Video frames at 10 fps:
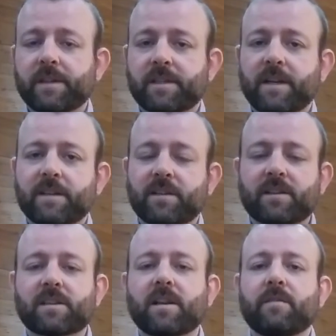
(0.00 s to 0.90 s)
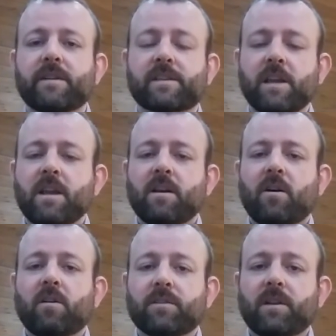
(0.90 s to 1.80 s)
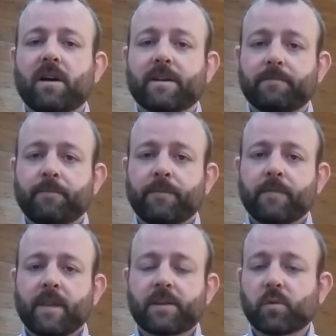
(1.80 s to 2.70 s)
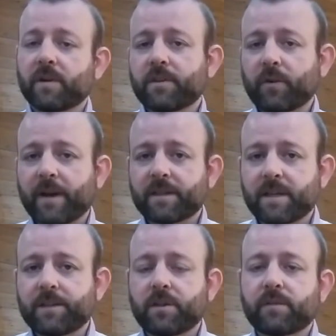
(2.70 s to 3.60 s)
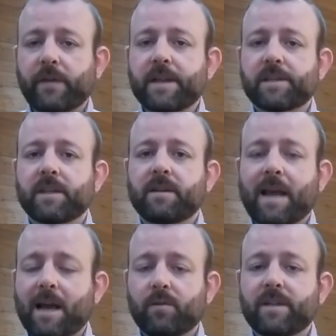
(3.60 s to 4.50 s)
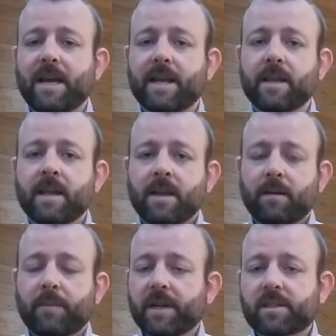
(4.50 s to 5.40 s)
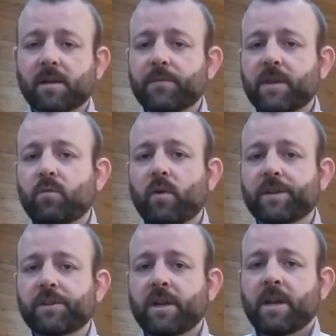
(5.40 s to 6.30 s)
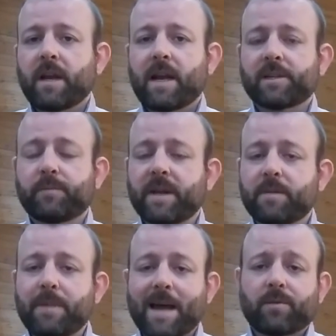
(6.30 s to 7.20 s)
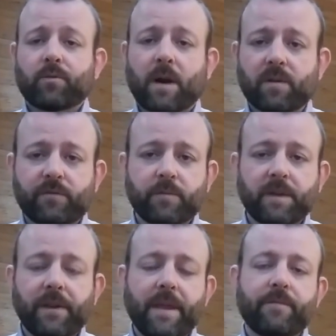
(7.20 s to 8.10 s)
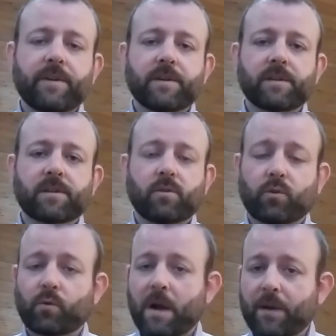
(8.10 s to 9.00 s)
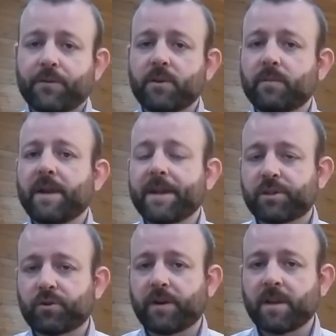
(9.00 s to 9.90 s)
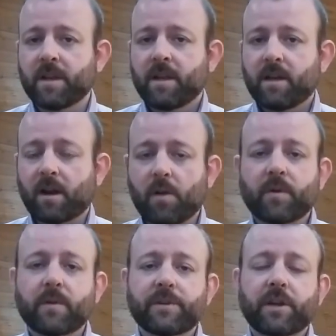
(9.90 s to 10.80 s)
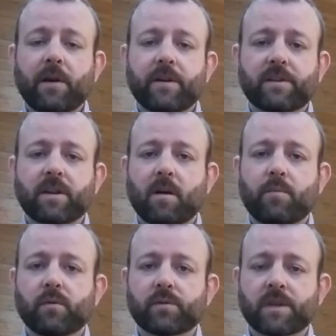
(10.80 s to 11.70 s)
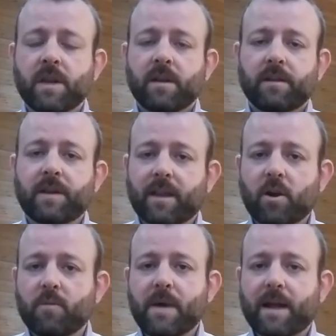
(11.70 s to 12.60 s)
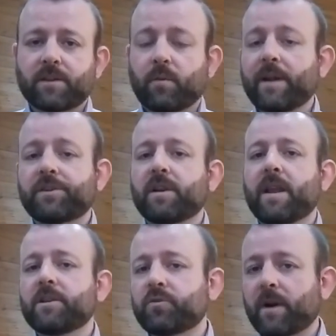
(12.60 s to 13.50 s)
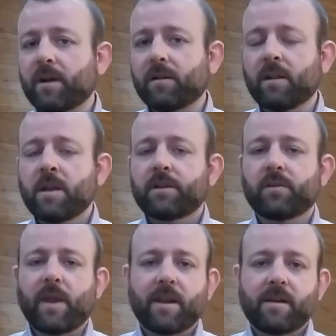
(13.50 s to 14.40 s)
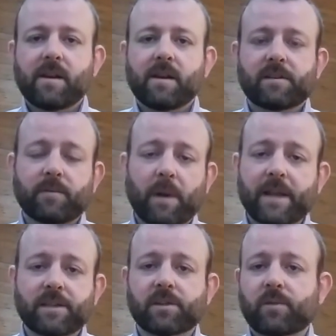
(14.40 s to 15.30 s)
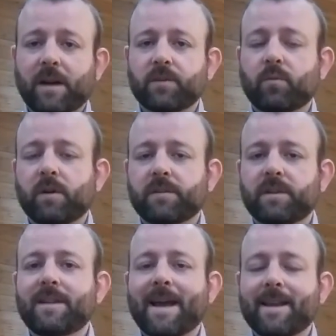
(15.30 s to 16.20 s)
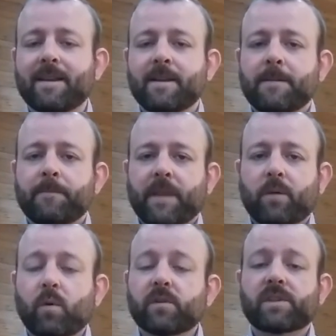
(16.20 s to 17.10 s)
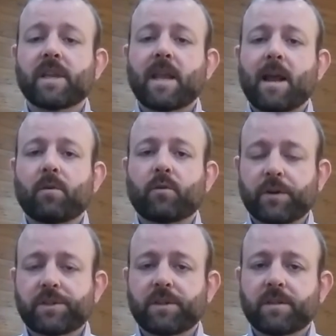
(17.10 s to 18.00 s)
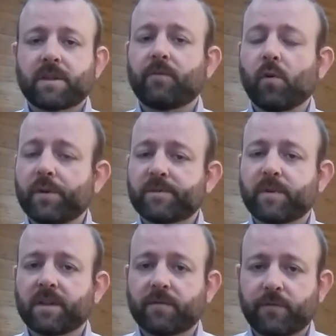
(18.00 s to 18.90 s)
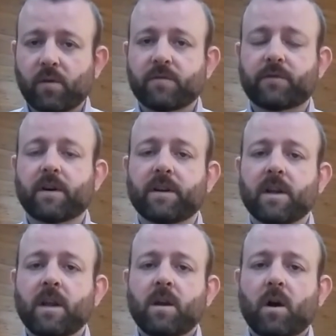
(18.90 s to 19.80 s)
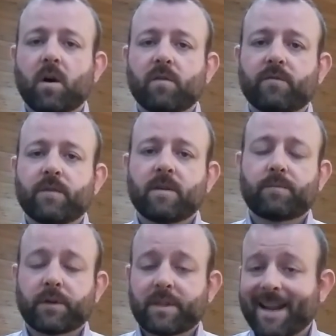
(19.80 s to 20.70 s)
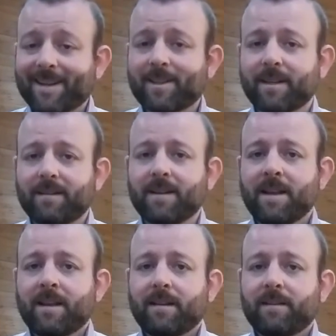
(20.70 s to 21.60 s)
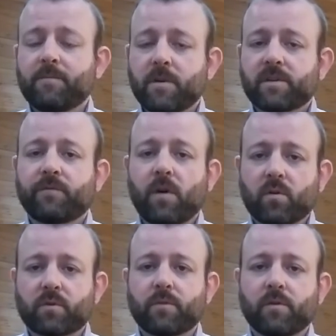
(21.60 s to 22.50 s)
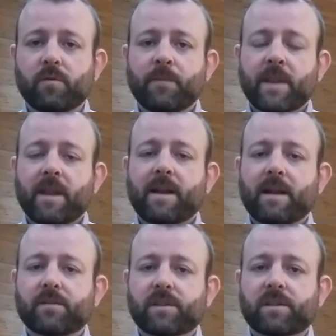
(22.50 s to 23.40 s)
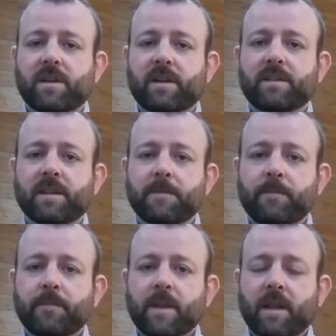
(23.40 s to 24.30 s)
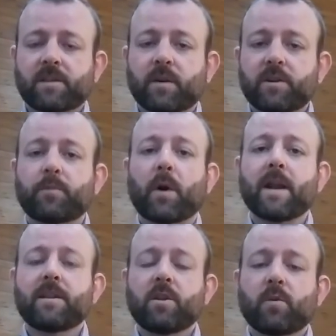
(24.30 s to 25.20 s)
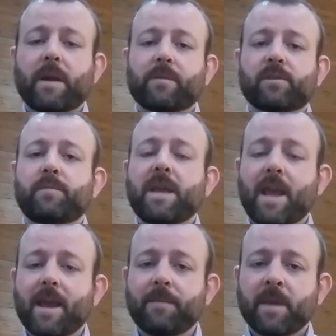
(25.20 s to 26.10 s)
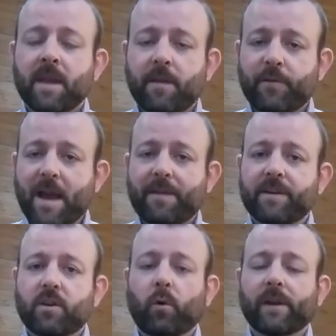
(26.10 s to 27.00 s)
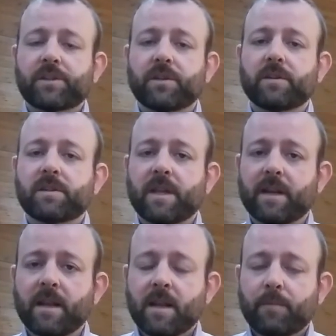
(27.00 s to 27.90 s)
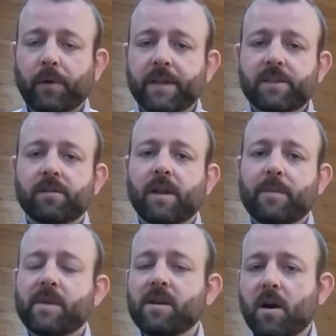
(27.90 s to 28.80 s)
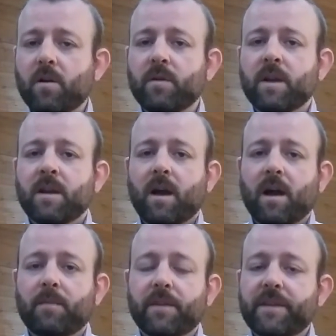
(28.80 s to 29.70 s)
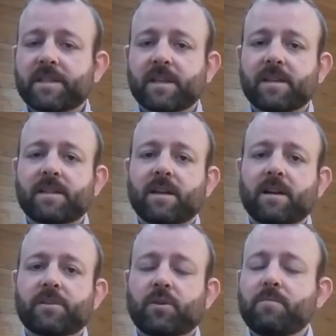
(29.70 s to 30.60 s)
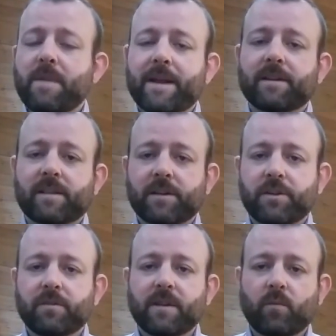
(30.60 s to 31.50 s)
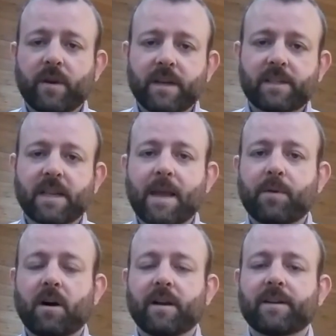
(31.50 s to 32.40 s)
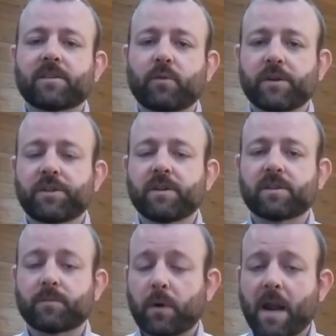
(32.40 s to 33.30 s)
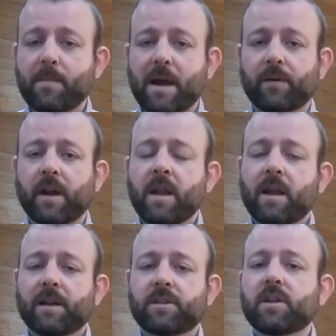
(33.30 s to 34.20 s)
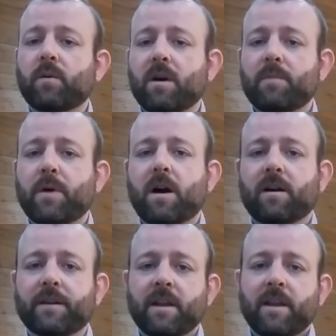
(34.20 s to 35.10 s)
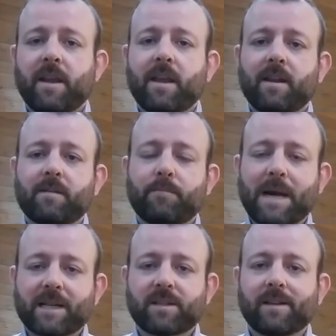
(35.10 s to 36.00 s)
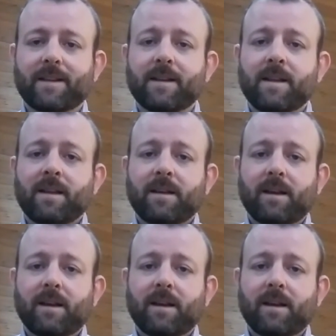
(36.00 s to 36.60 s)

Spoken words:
listen into the service online. It's one of the greatest issues facing our day, but it's something which has been a battleground for believers throughout human history. And I'm going to be sharing examples that go back to ancient Israel, to India, to places around the world today. And we'll see how Christians have always been at the forefront of protecting the most vulnerable in our society. And so I do pray that you'll be able to be here. If you have any questions, then please do let me know. But this is a tremendous issue that we need to get behind as Christians to pray about and to do our part in battling